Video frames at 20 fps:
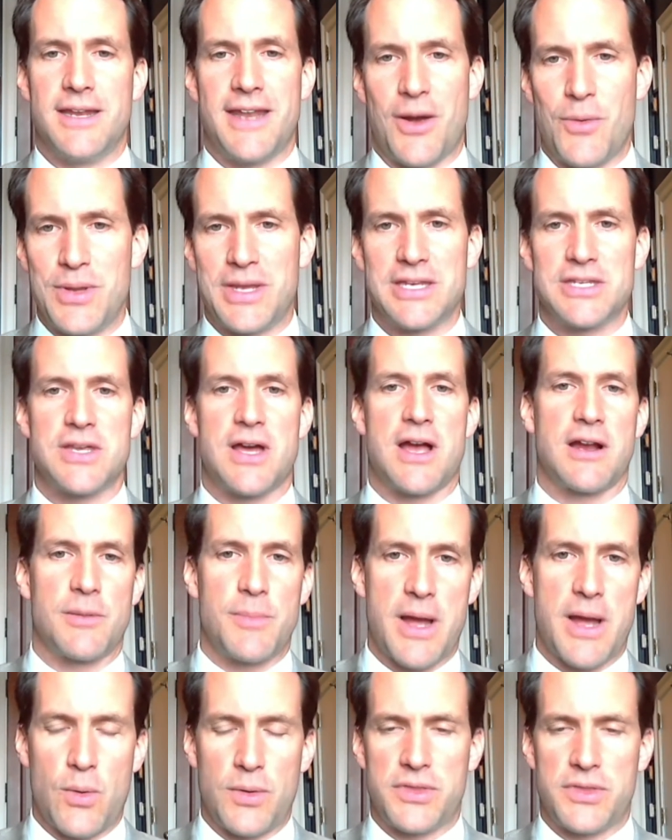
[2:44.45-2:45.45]
Now, we can talk
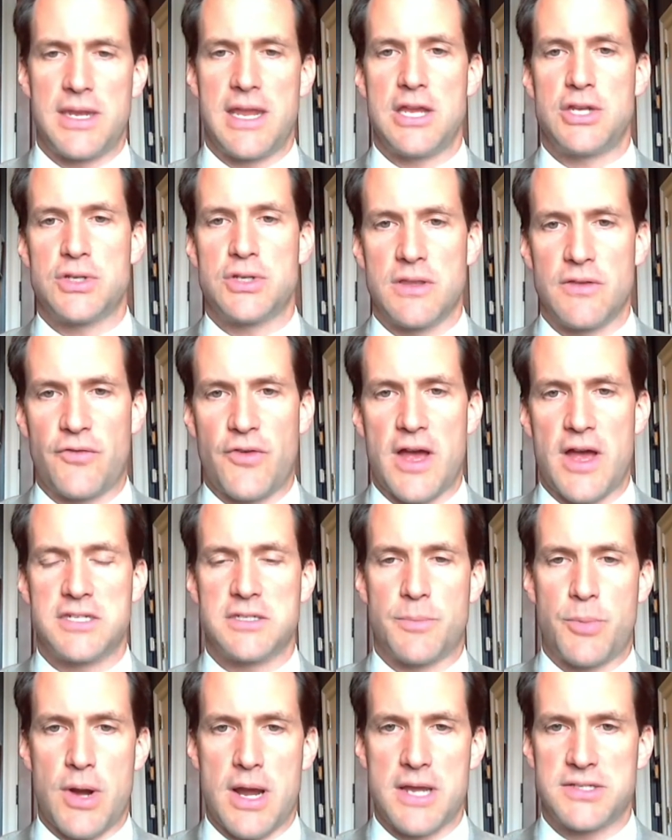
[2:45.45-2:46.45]
about what the nature of the
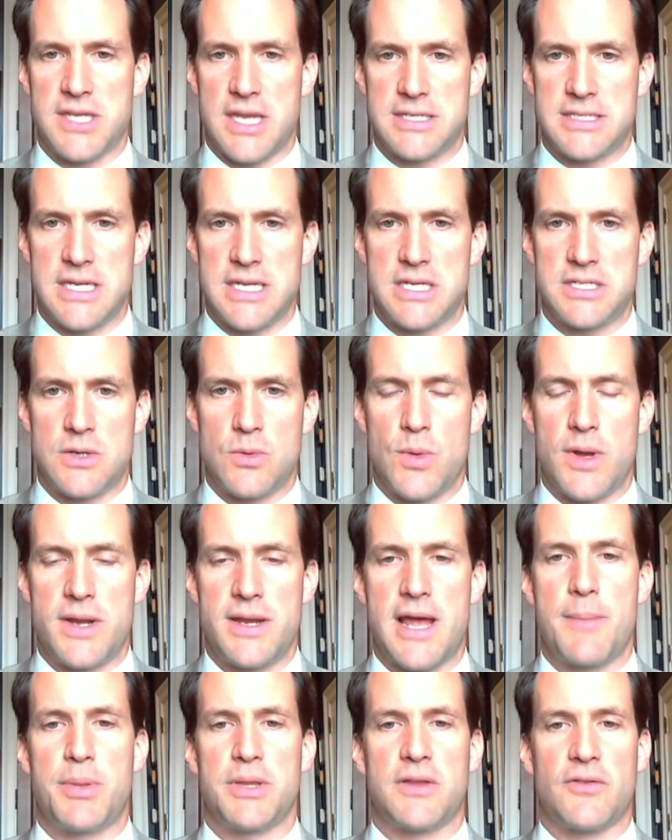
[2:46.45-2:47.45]
FISA process is and
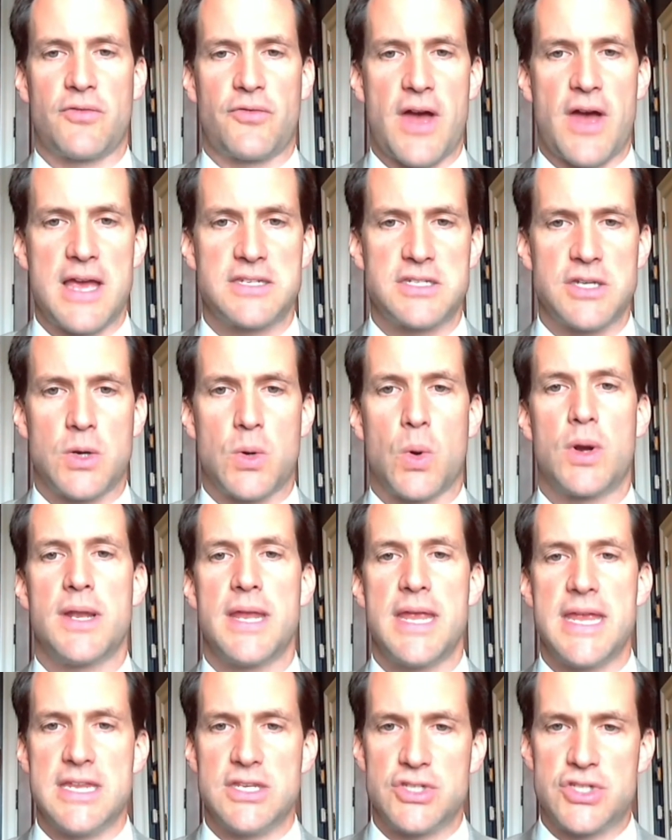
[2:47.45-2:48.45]
whatnot, but the FISA
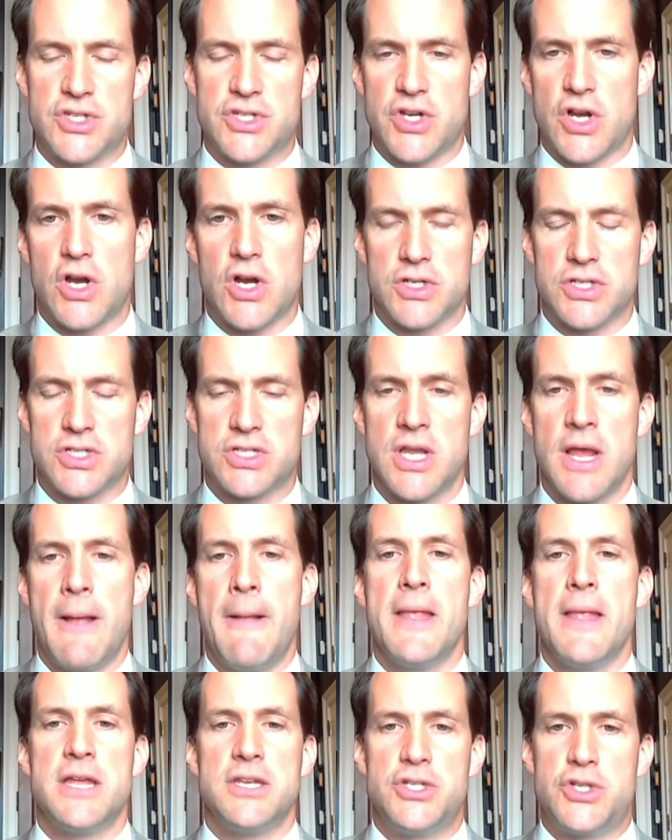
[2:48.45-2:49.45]
court inserts
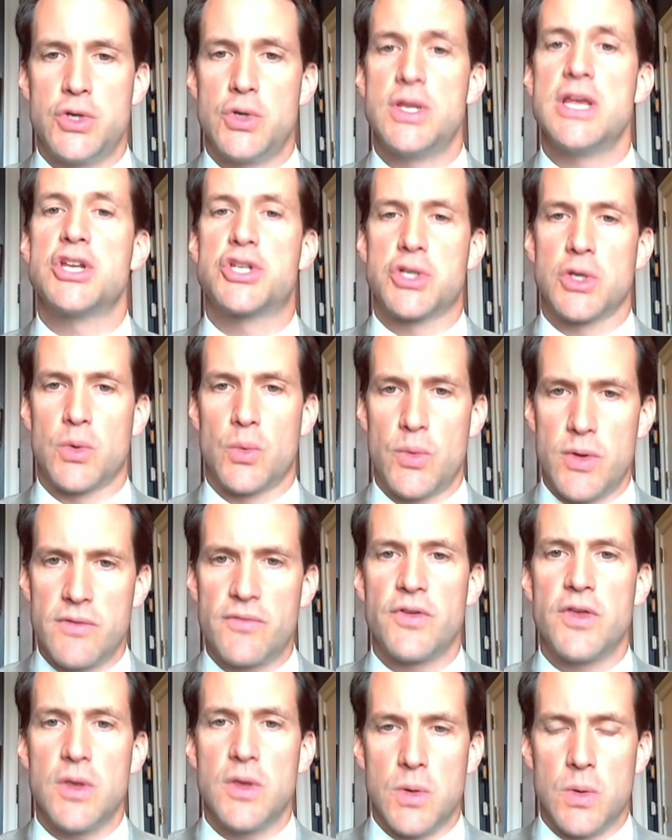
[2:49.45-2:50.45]
judicial
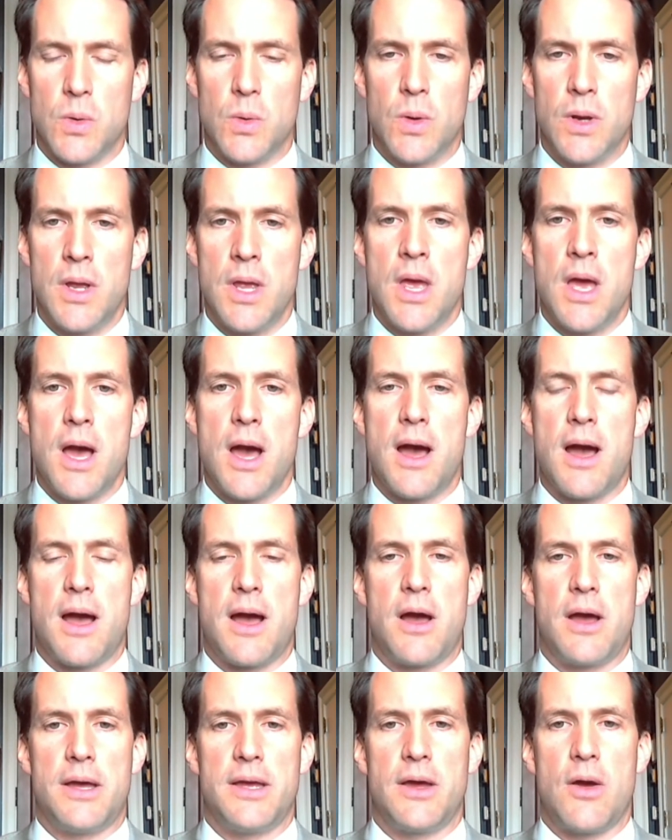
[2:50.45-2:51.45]
review
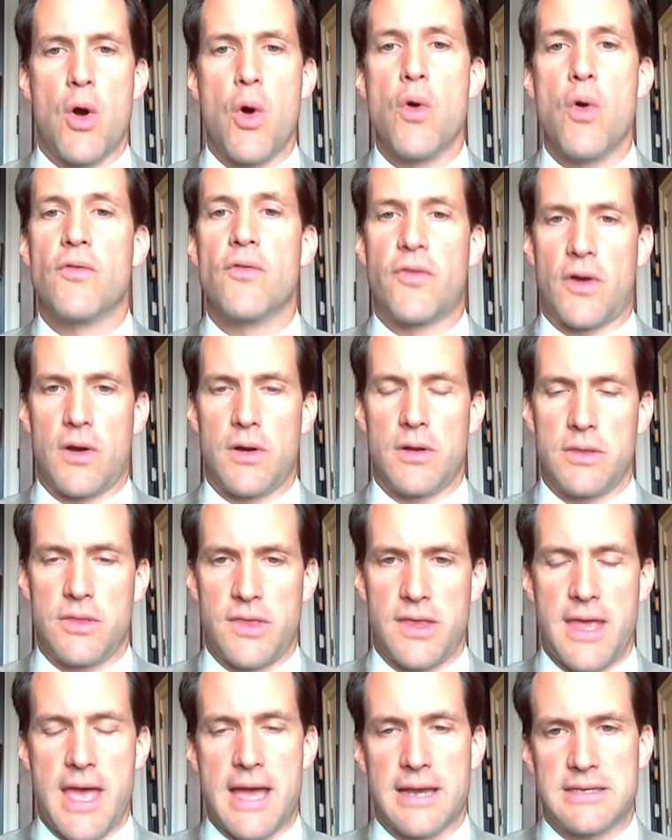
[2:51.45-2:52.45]
over
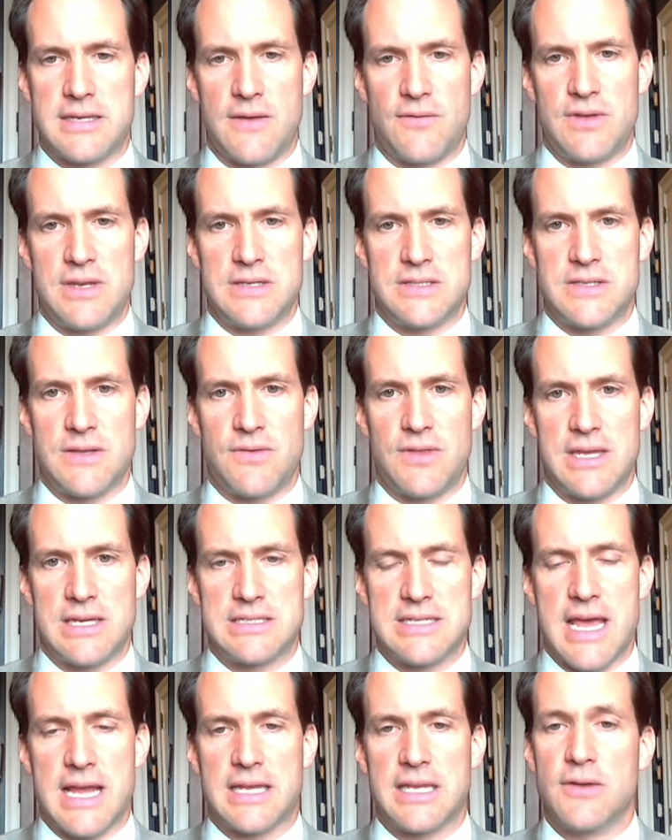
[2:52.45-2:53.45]
the activities of the
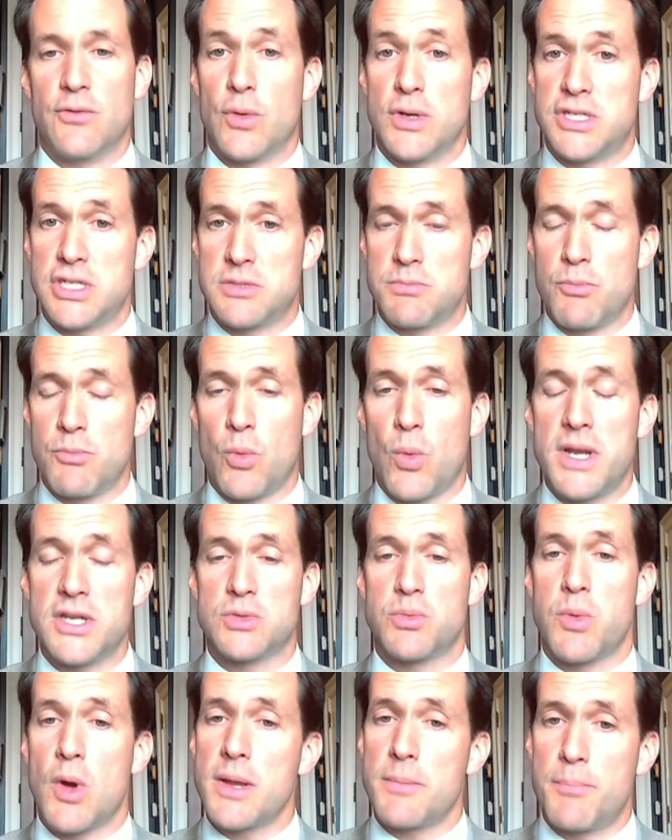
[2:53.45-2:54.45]
executive, which is
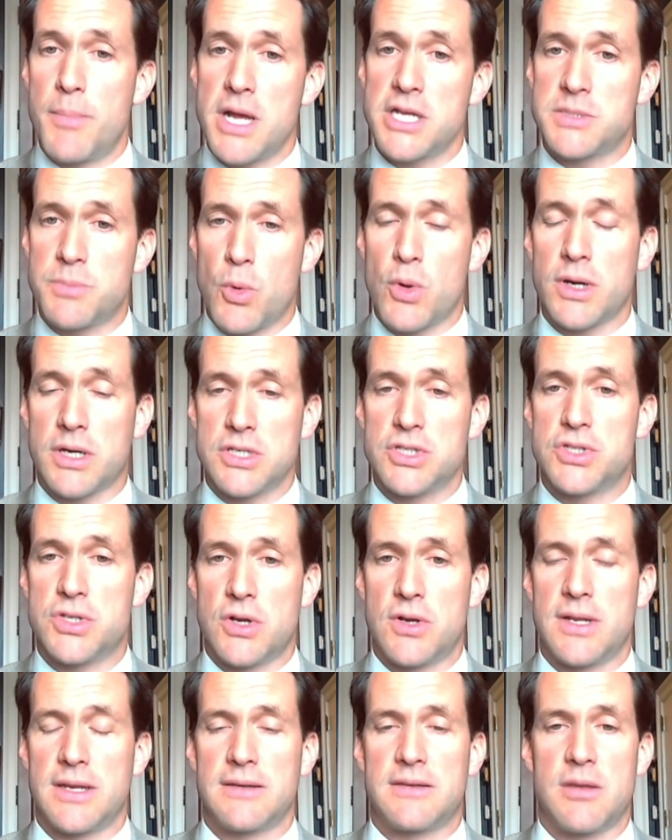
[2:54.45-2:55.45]
what much more
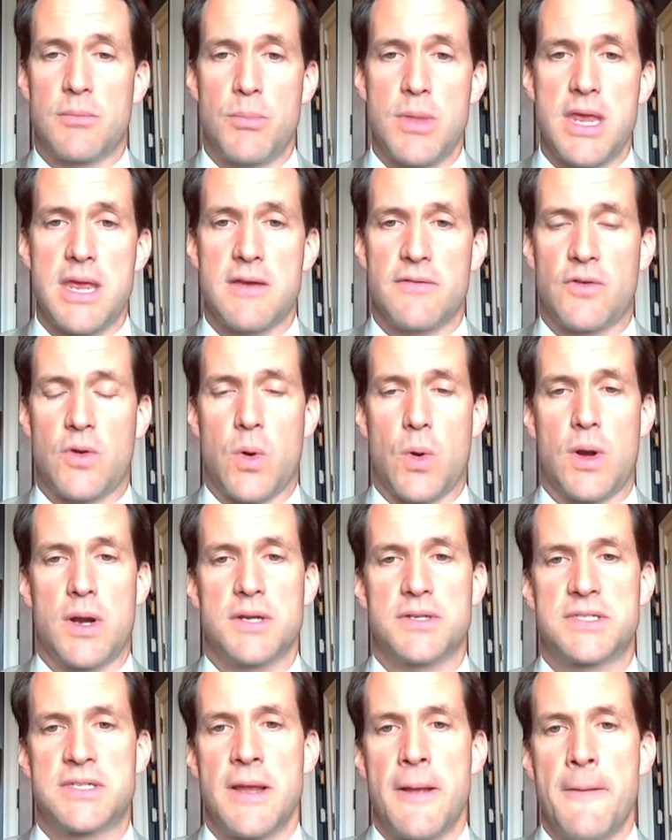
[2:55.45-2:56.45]
concerning to me, of
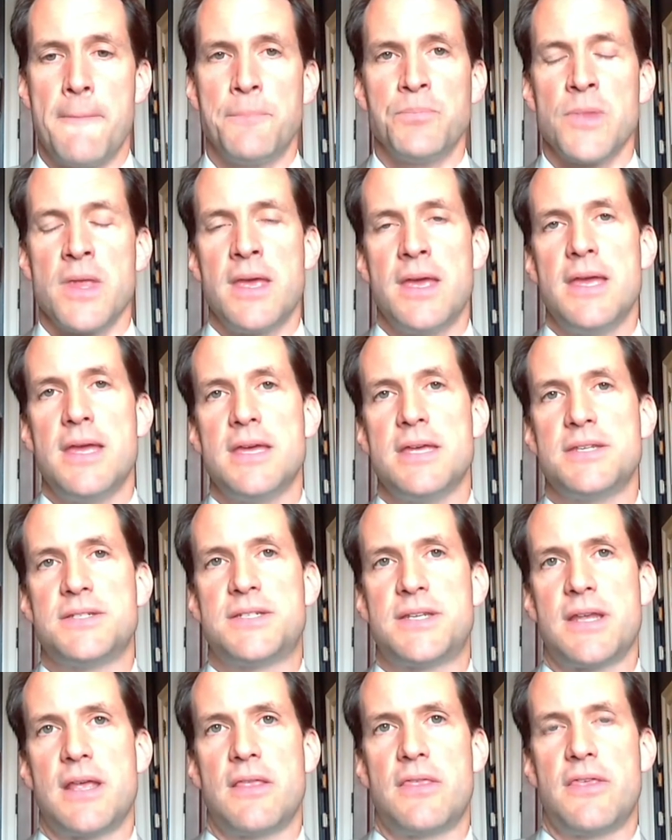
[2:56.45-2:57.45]
course,
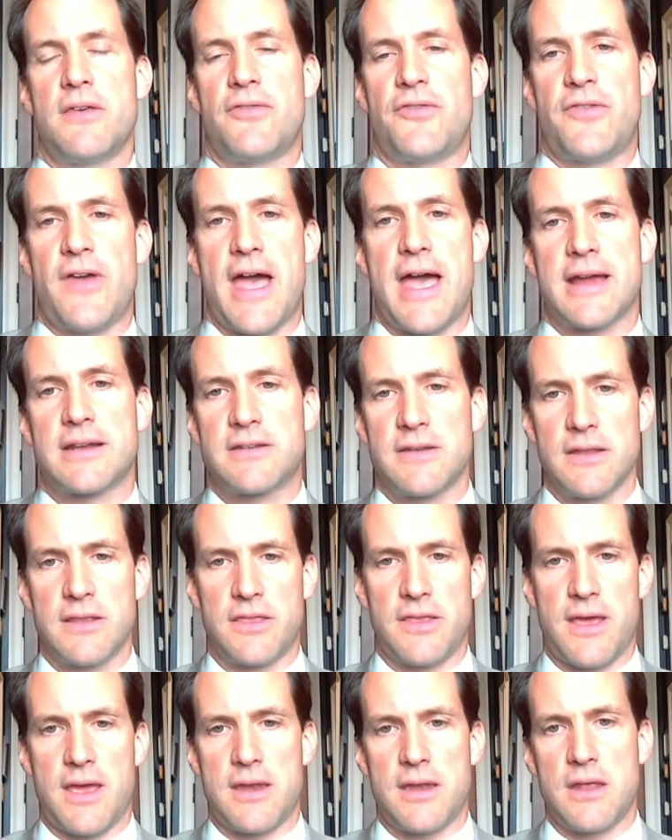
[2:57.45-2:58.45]
is the fact
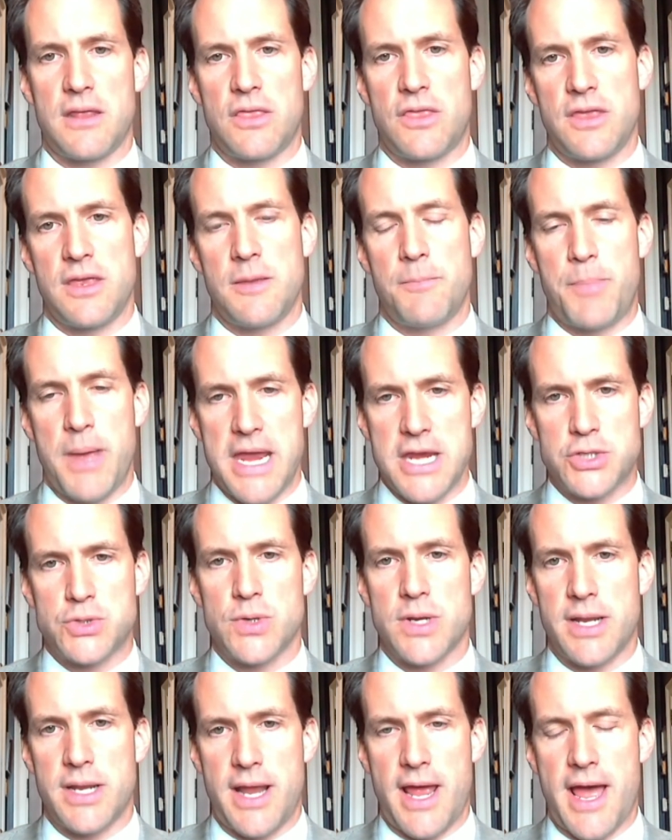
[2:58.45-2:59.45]
that the
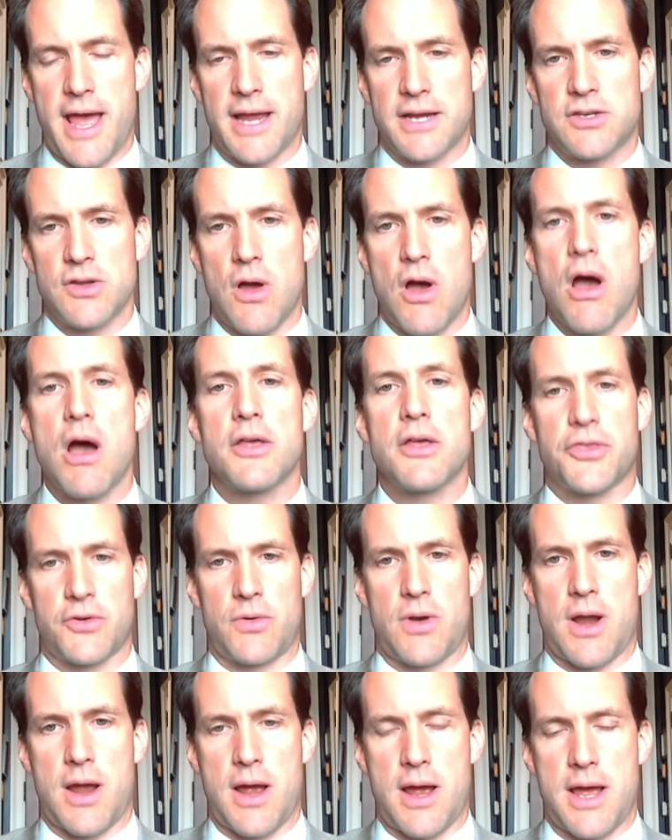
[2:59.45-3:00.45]
Patriot Act
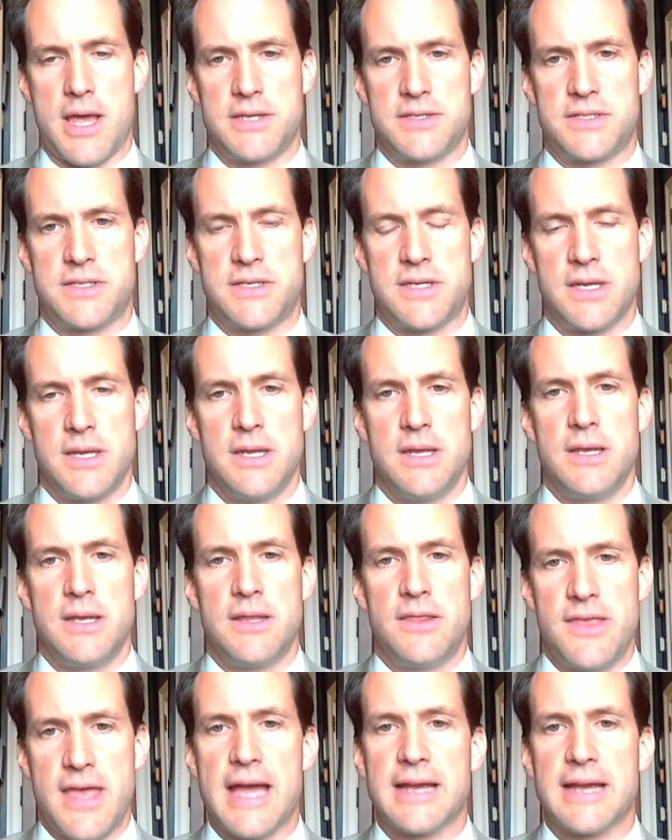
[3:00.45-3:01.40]
authorized the